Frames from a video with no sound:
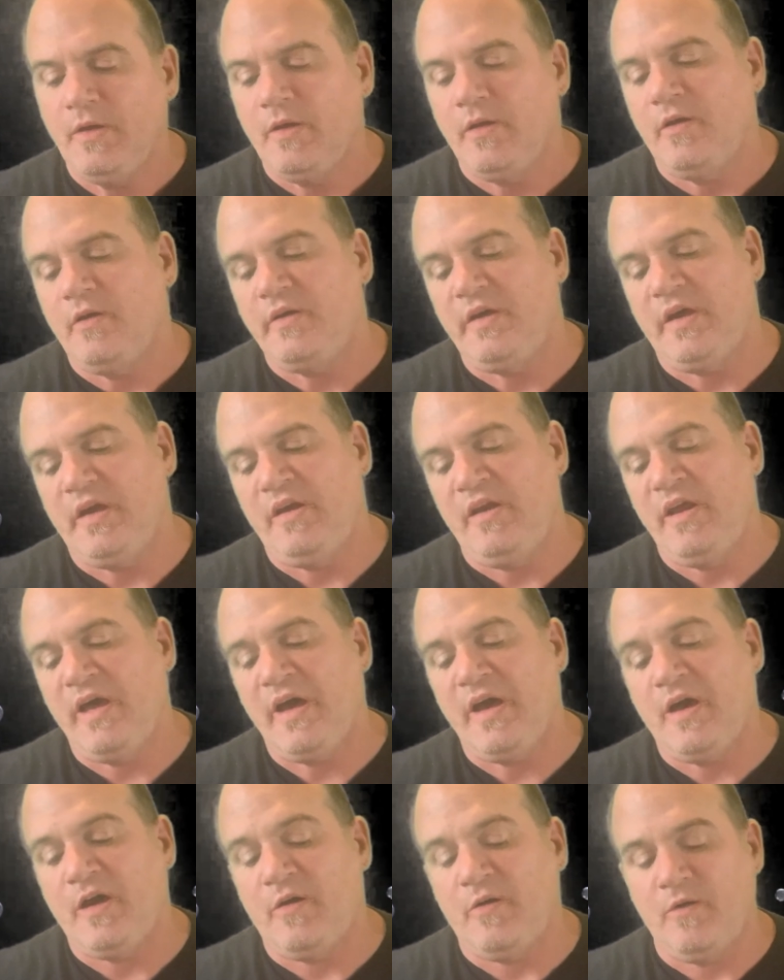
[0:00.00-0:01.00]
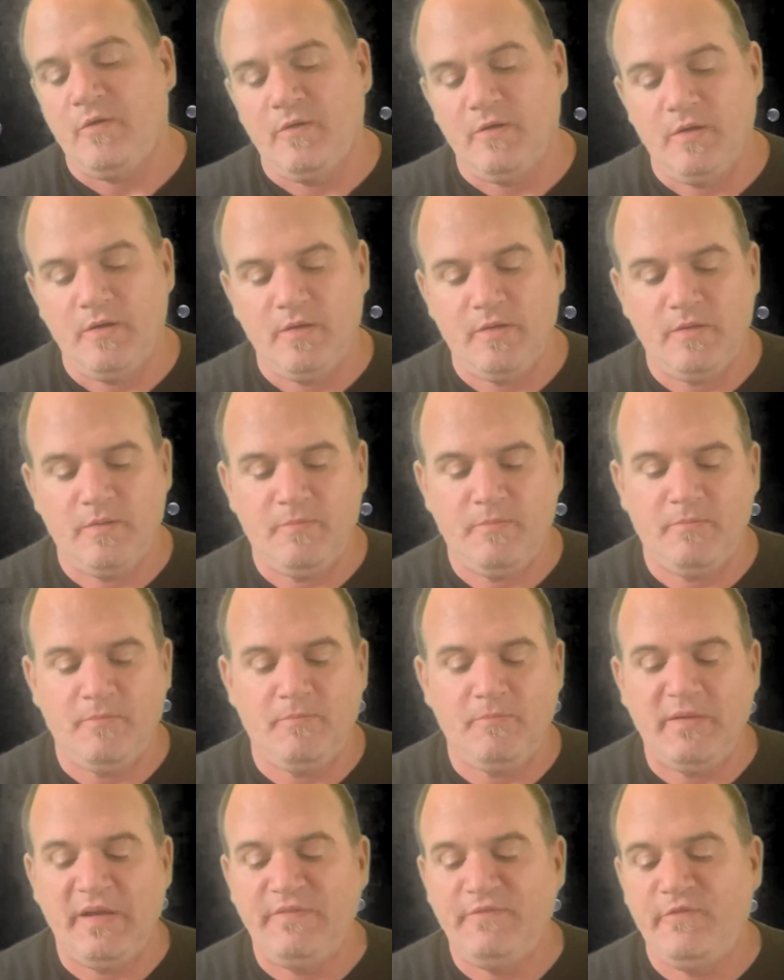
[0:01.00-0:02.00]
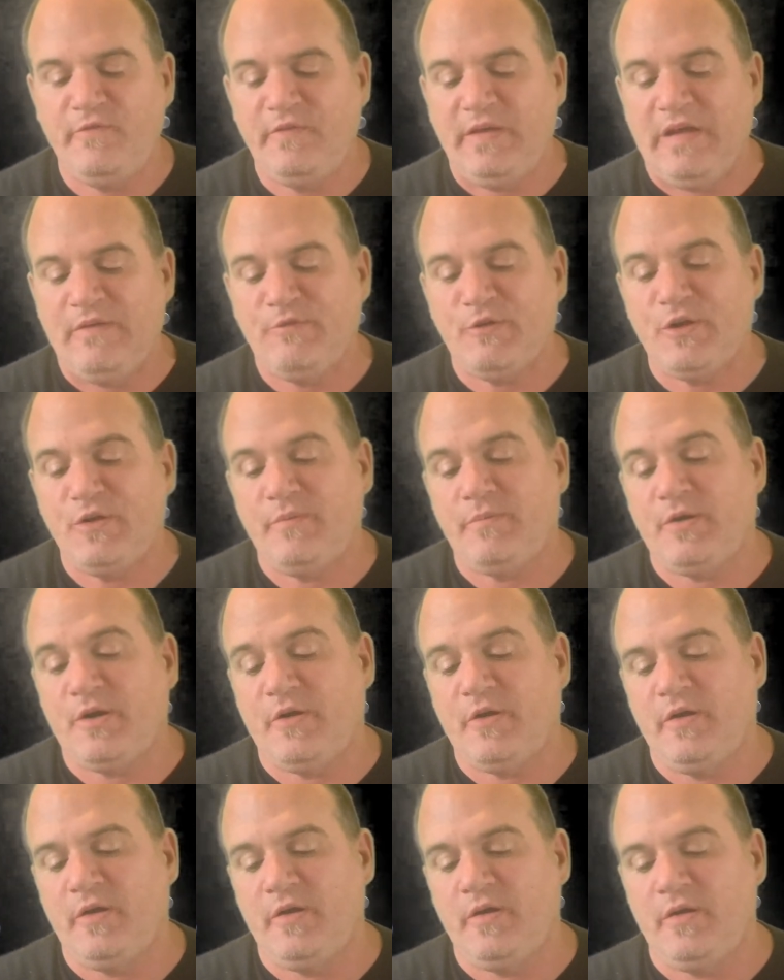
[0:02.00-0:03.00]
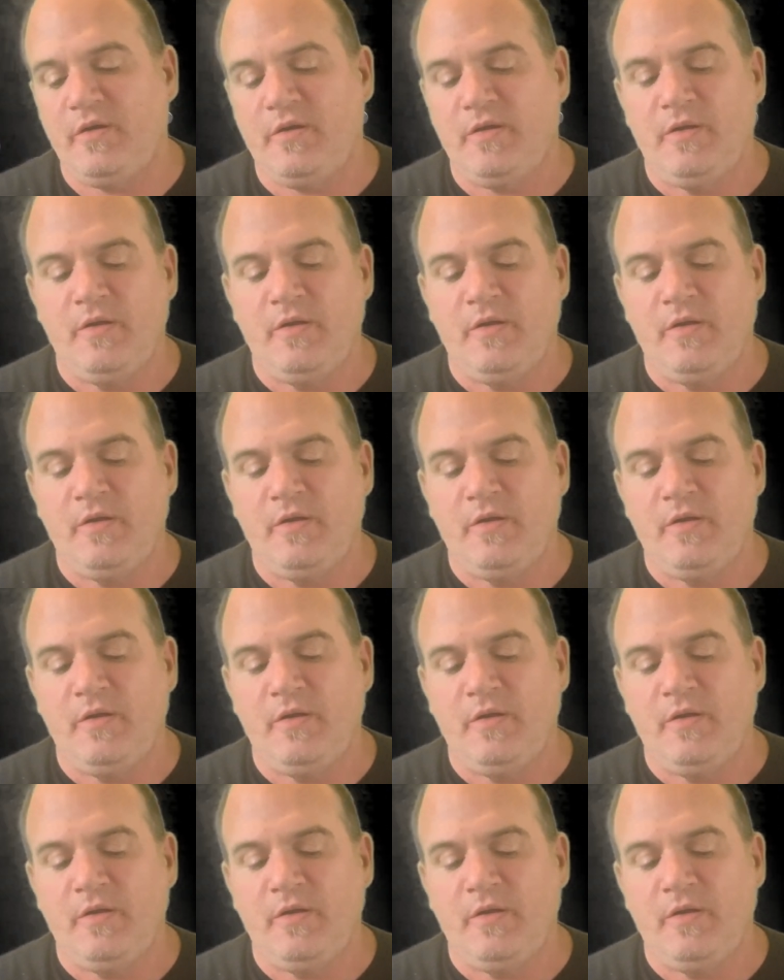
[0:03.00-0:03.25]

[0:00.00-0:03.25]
Okay, now my favorite part.